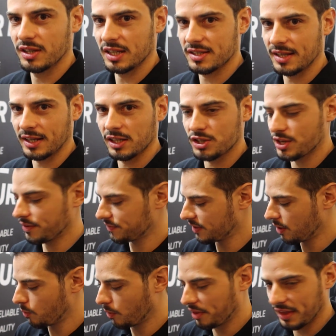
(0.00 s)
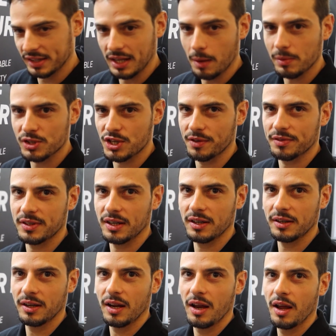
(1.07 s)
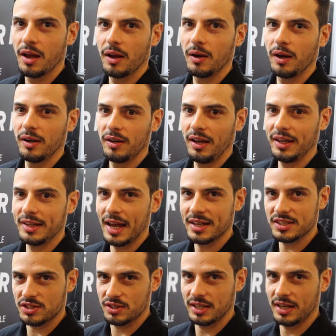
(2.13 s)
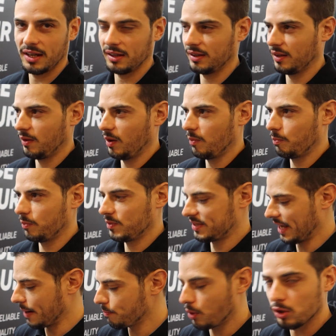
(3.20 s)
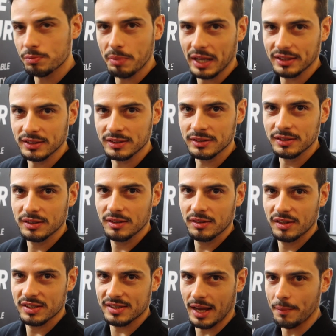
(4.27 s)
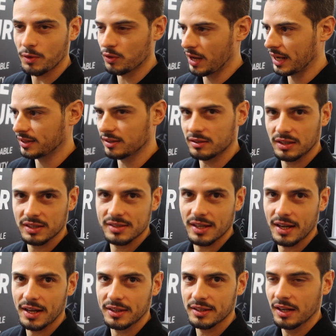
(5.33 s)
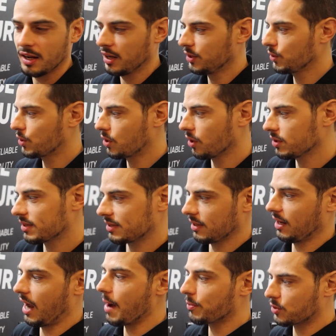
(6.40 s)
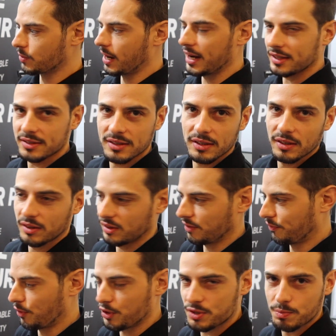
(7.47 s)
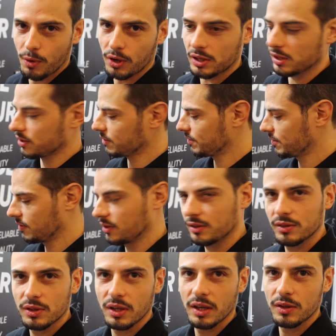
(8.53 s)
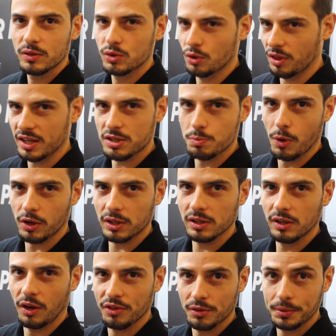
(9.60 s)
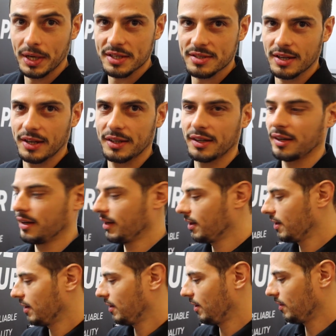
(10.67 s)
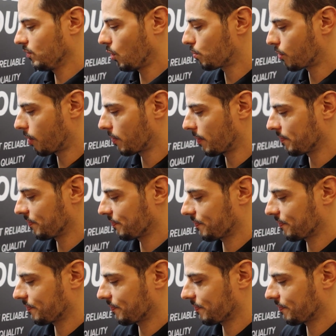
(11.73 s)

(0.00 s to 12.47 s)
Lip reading: the single shifter with the double shifter. It has the same bolt pattern, the same connector inside. You could upgrade the first model to this model on the rear side, no problem.